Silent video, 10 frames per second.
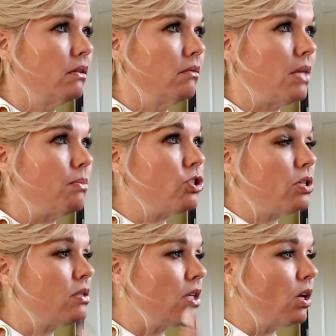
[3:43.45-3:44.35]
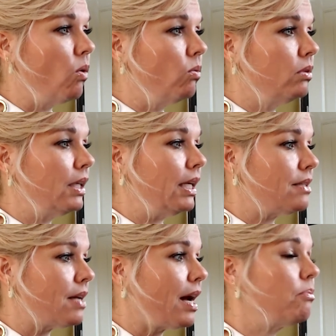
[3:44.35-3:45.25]
Maybe she's the only
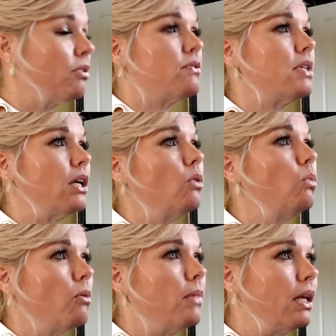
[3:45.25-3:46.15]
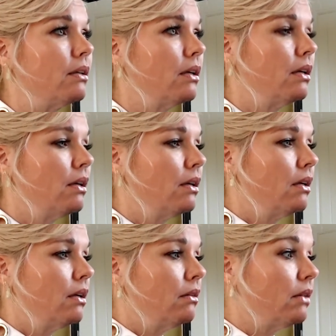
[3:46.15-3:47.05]
type of single woman
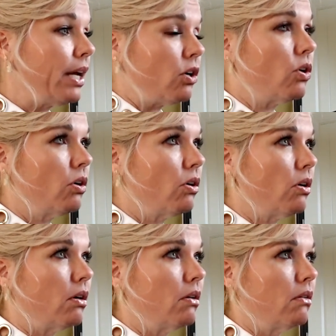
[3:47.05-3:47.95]
like her